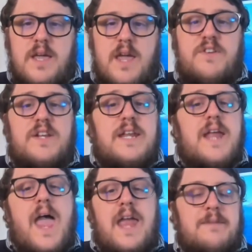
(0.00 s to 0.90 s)
If you need
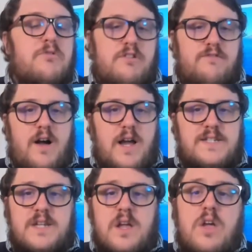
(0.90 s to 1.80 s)
any more
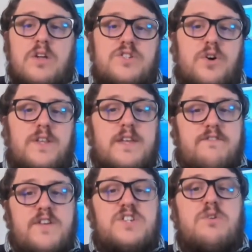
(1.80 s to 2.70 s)
advice, join the
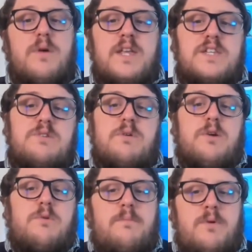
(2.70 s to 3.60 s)
official Intuit
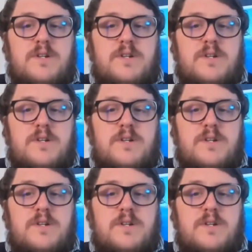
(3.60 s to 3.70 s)
QuickBooks